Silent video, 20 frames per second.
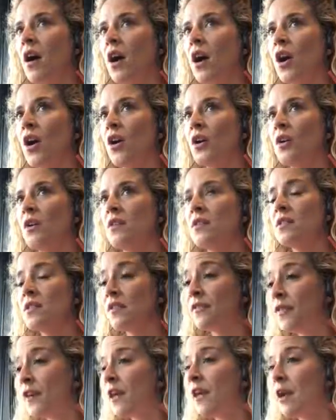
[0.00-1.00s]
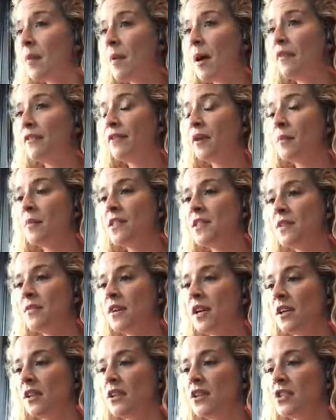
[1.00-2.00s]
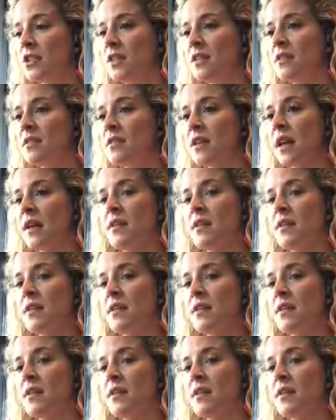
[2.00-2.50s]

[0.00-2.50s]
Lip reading: are different about film and TV auditions,